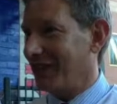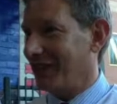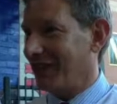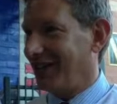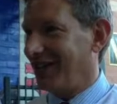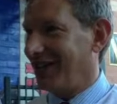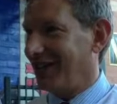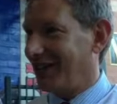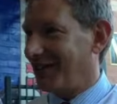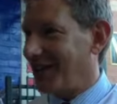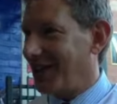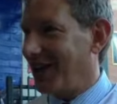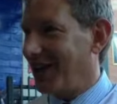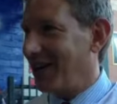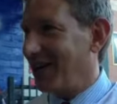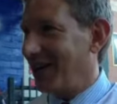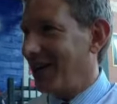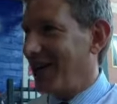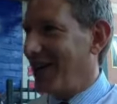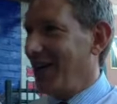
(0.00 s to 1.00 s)
Right.
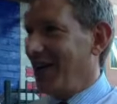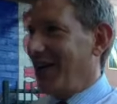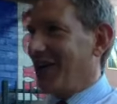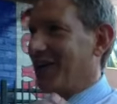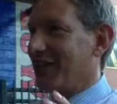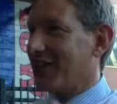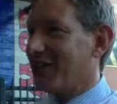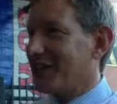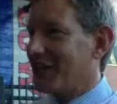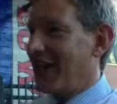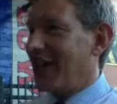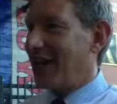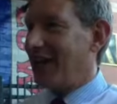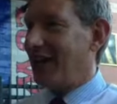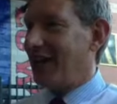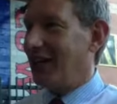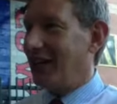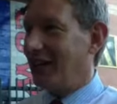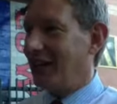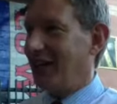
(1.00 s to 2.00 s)
Right? Right. The
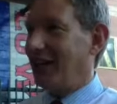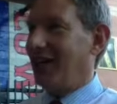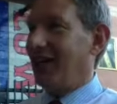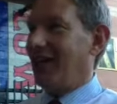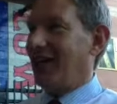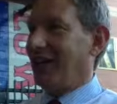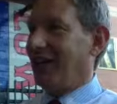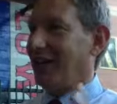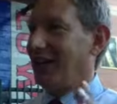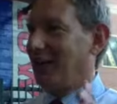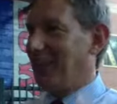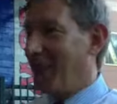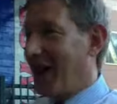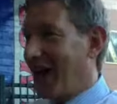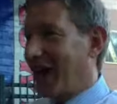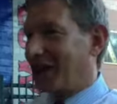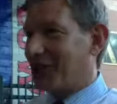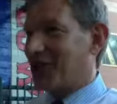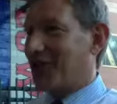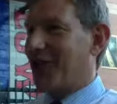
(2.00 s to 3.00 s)
setting, the
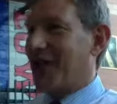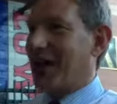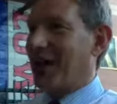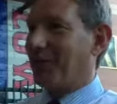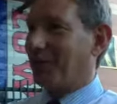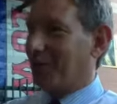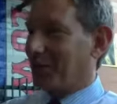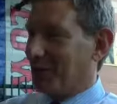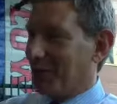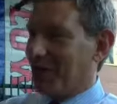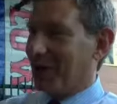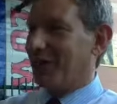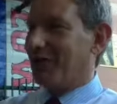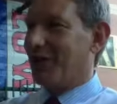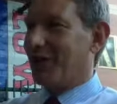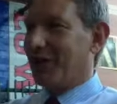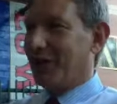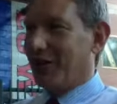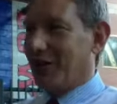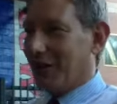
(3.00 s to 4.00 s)
backdrop, the right.
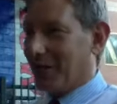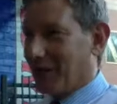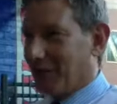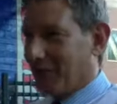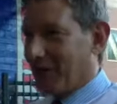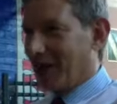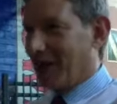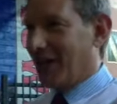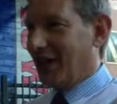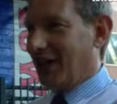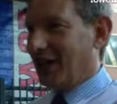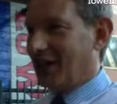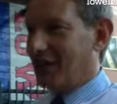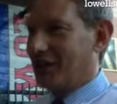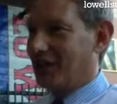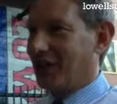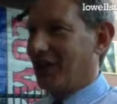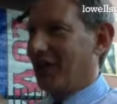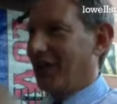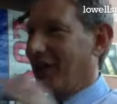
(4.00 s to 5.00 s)
river, the bridge,
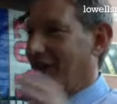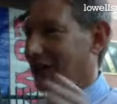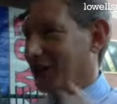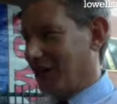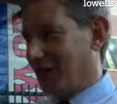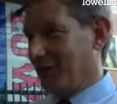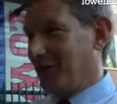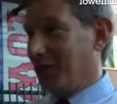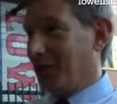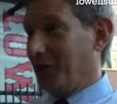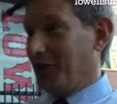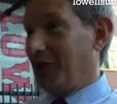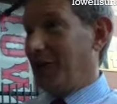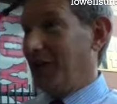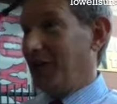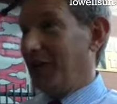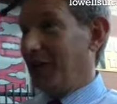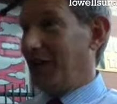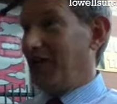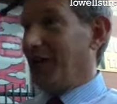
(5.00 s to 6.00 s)
right. the
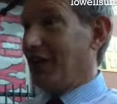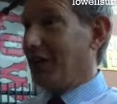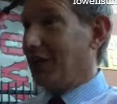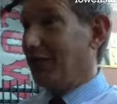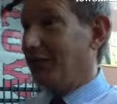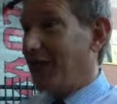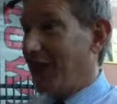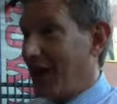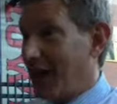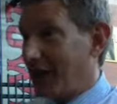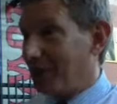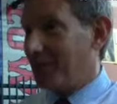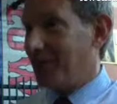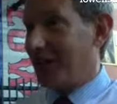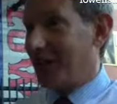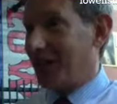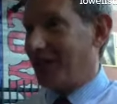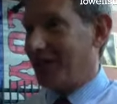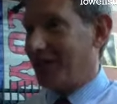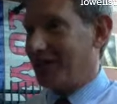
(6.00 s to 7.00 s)
community, the fan
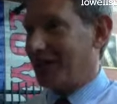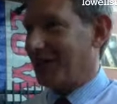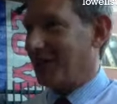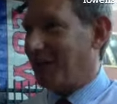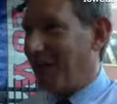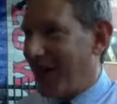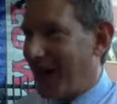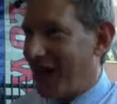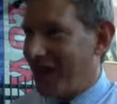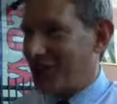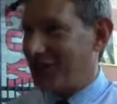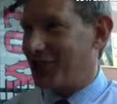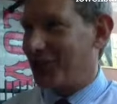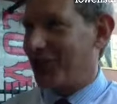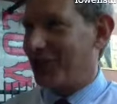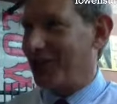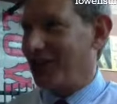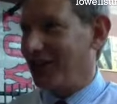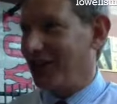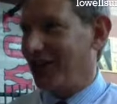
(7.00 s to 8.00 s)
base, the
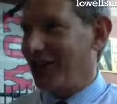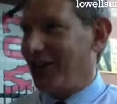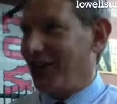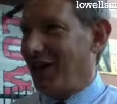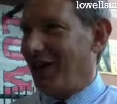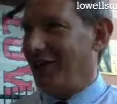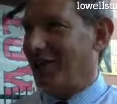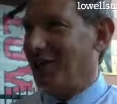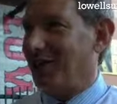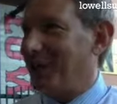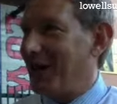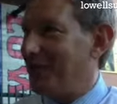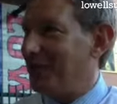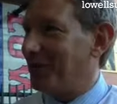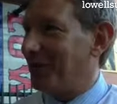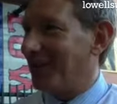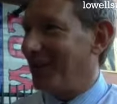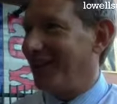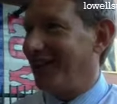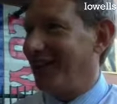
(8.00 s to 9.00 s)
passion of the
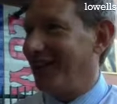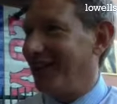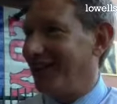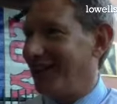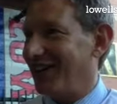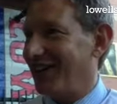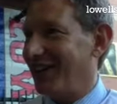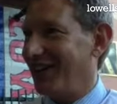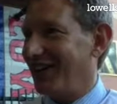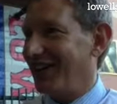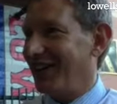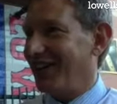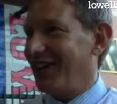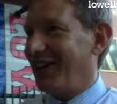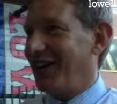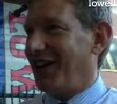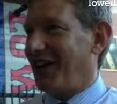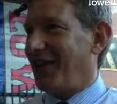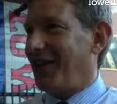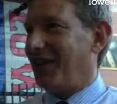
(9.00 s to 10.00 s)
people here. Mm
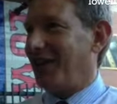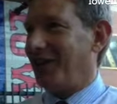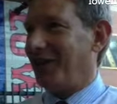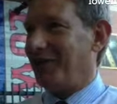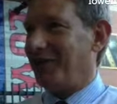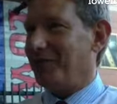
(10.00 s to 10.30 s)
-hmm.